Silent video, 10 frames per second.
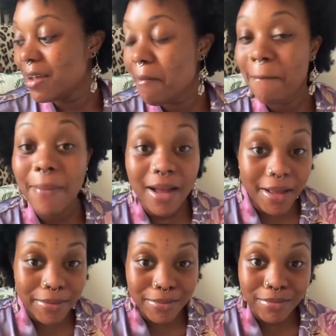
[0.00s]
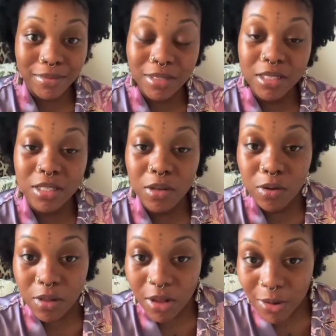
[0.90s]
but still
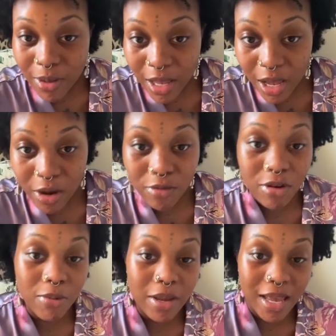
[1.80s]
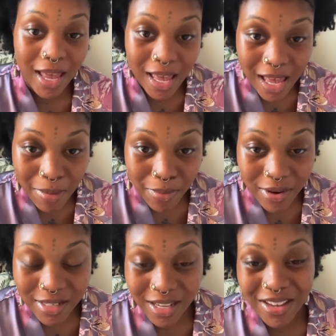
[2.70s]
glowing and growing. Hey,
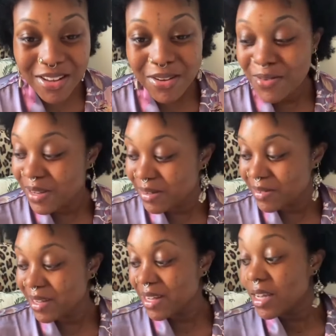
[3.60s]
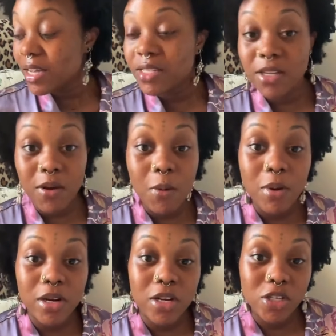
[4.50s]
Empress, how you doing? So I
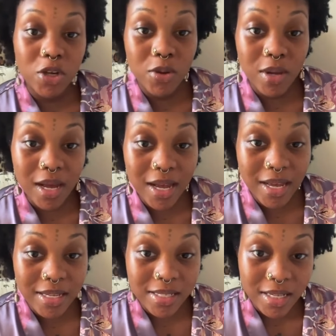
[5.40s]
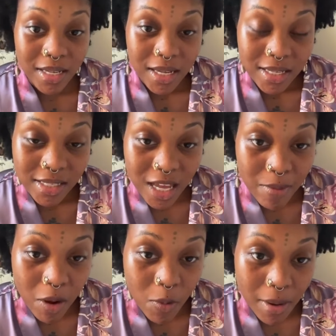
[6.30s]
wanted to show you guys
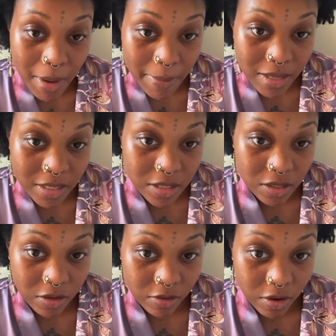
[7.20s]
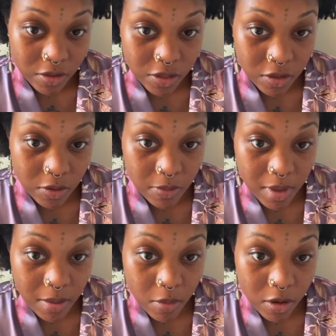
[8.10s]
same, I want my businesses to grow to
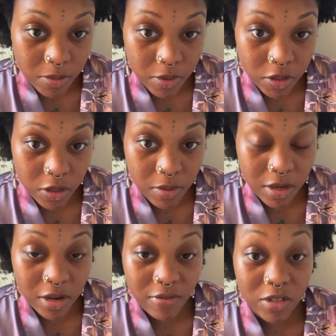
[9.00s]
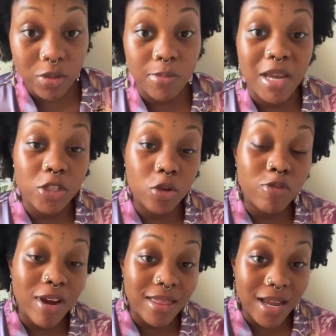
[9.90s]
meet more spiritual community individuals. Make sure you
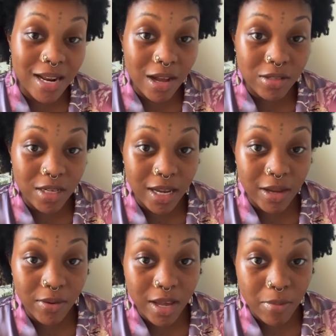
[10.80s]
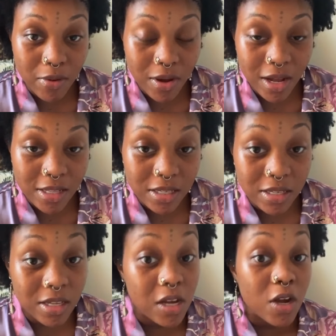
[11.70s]
write that down tonight, okay,
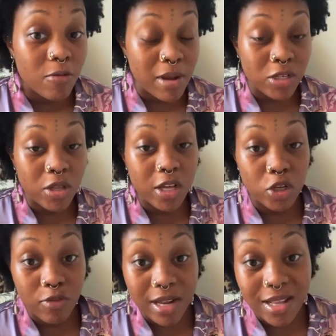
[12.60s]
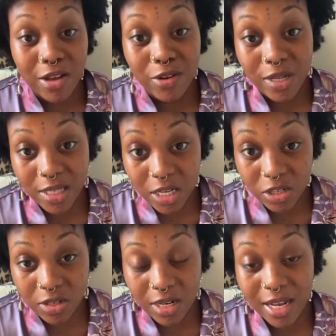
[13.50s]
Pocahontas? Make sure that you write down your
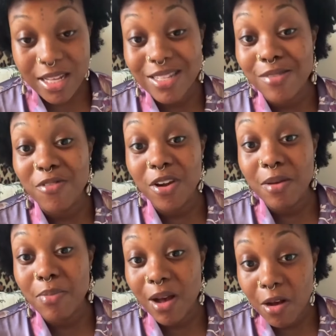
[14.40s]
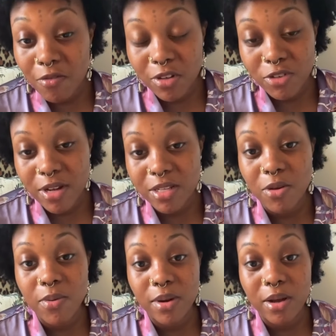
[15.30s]
intentions tonight. It's a very powerful transit
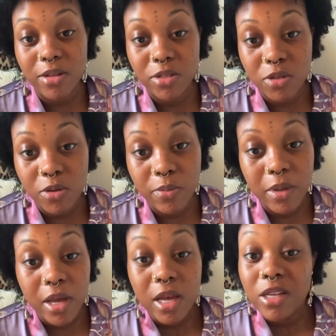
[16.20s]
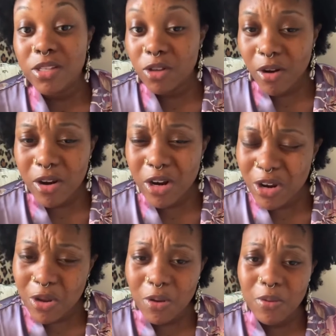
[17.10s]
going on to start
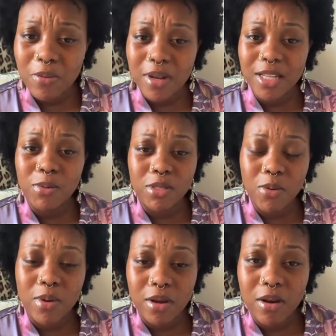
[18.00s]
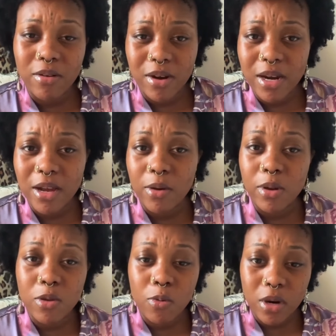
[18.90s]
new. That's what's going on right now.
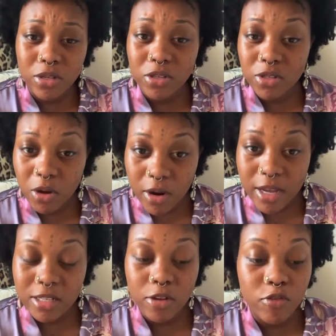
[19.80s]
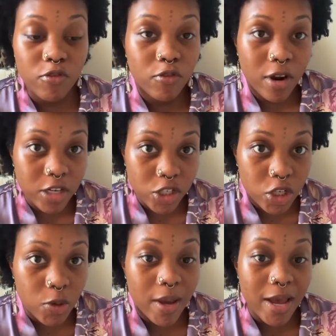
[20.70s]
And you want to start, it's a fresh
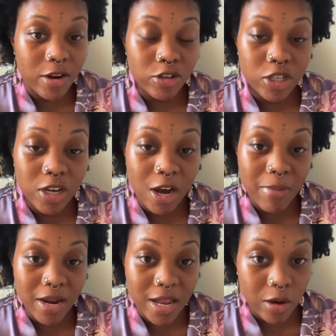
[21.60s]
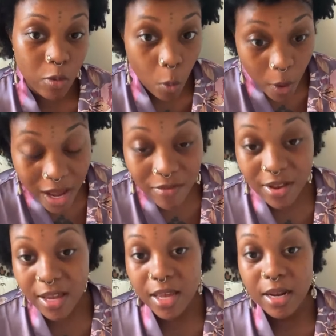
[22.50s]
new energy coming in,
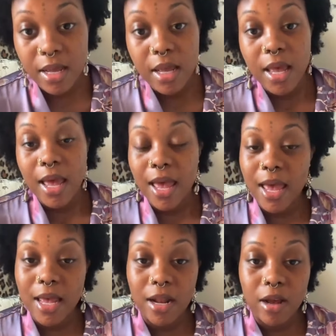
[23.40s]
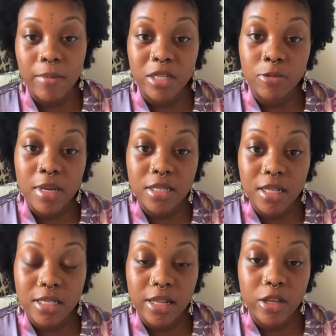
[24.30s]
waving in. And um, it's
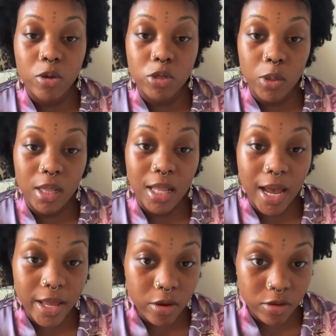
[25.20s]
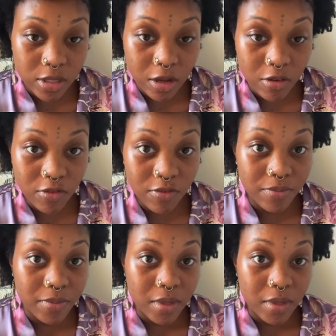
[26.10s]
basically telling you to align yourself.